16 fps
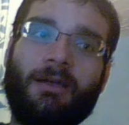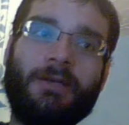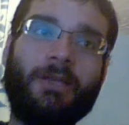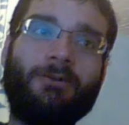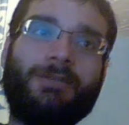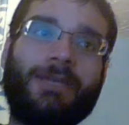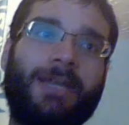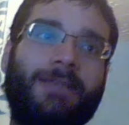you
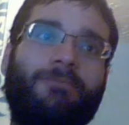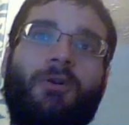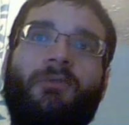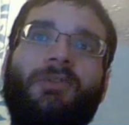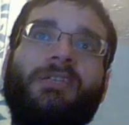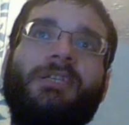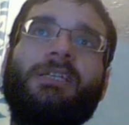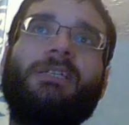know, 10
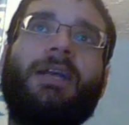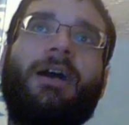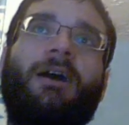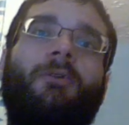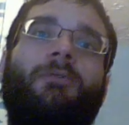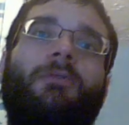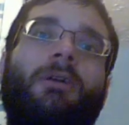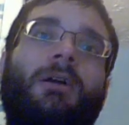prophecies
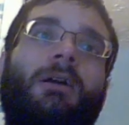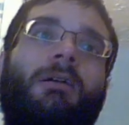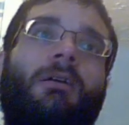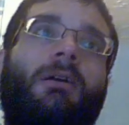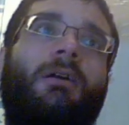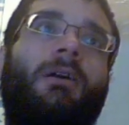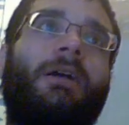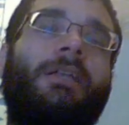now
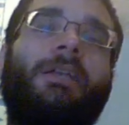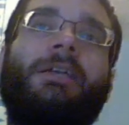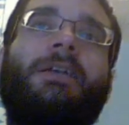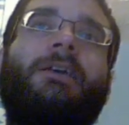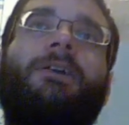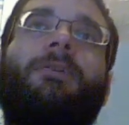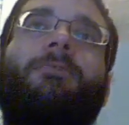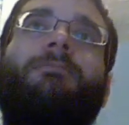in a
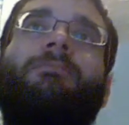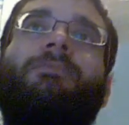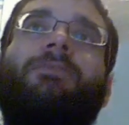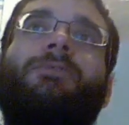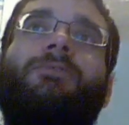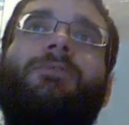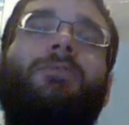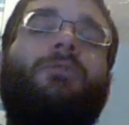year.
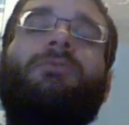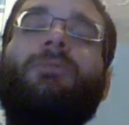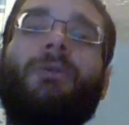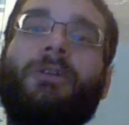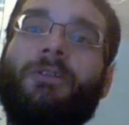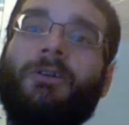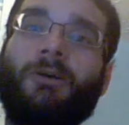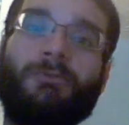Two of
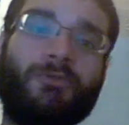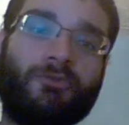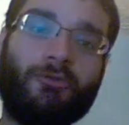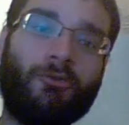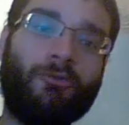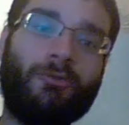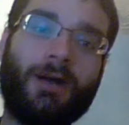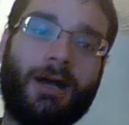them could come
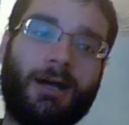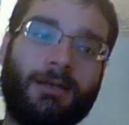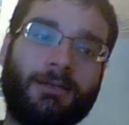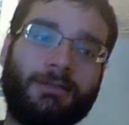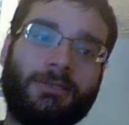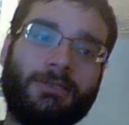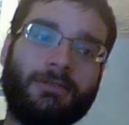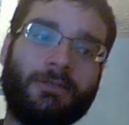true,
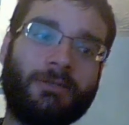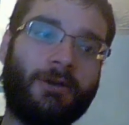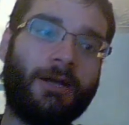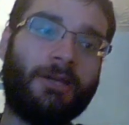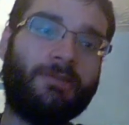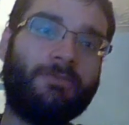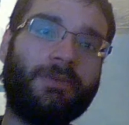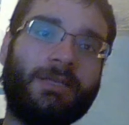and, you know,
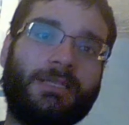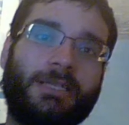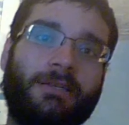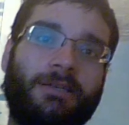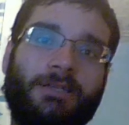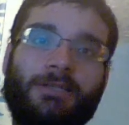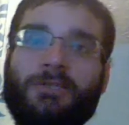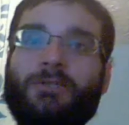I could be
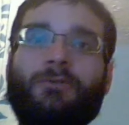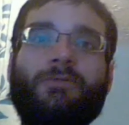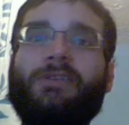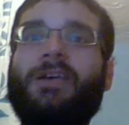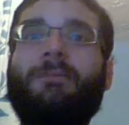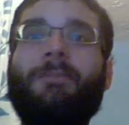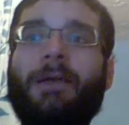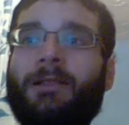seen as a
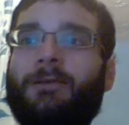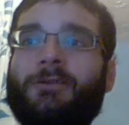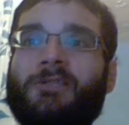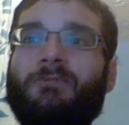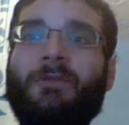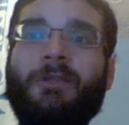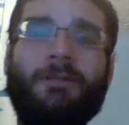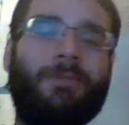soothsayer, make
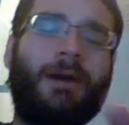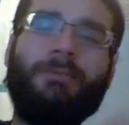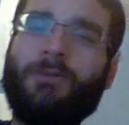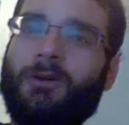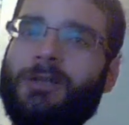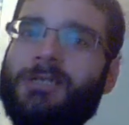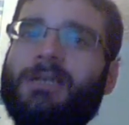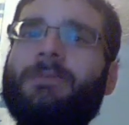lots of money. But
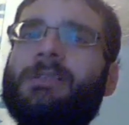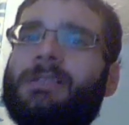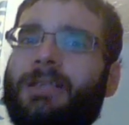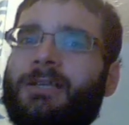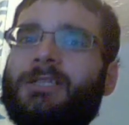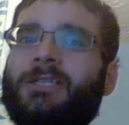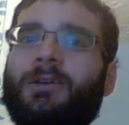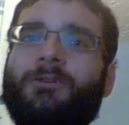I'm not, because I'm
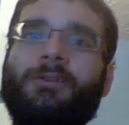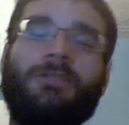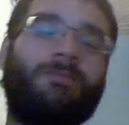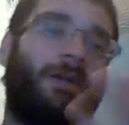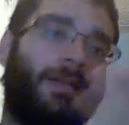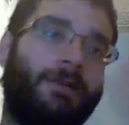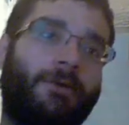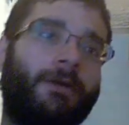intellectually
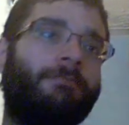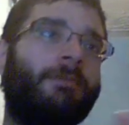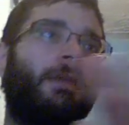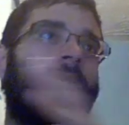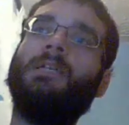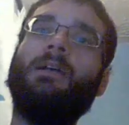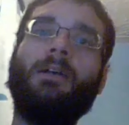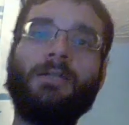honest. But anyway,
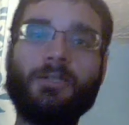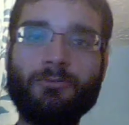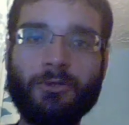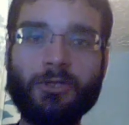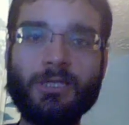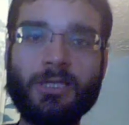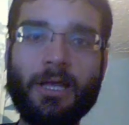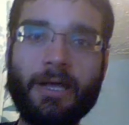so
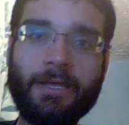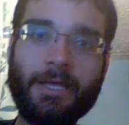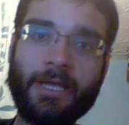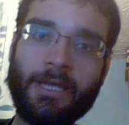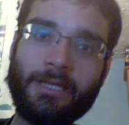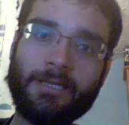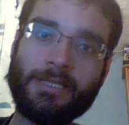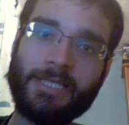just like
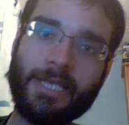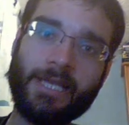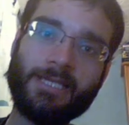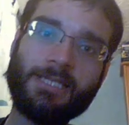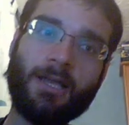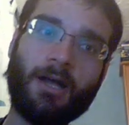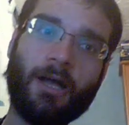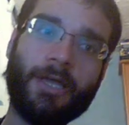in
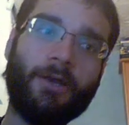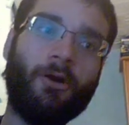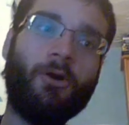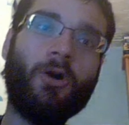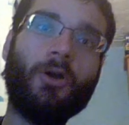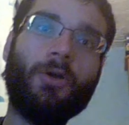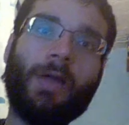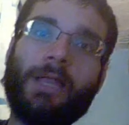CSI
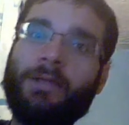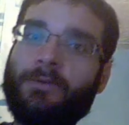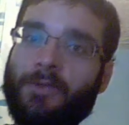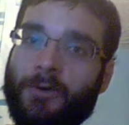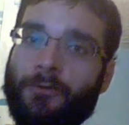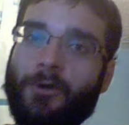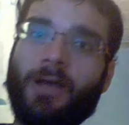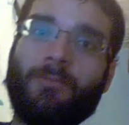or any
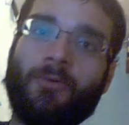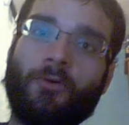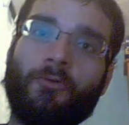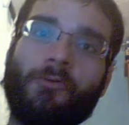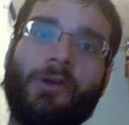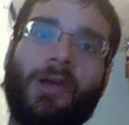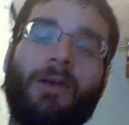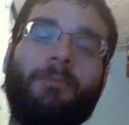other crime
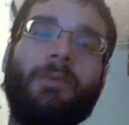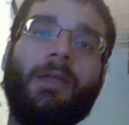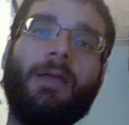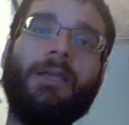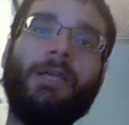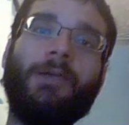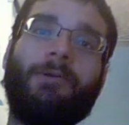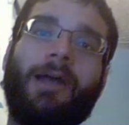program,
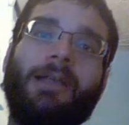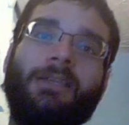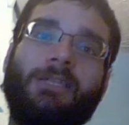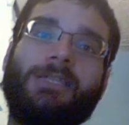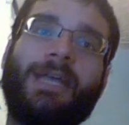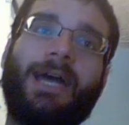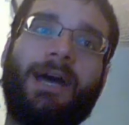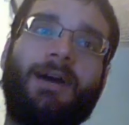you can't
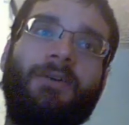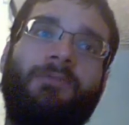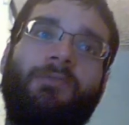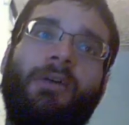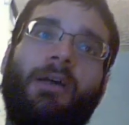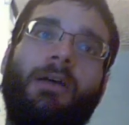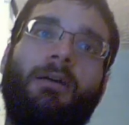just have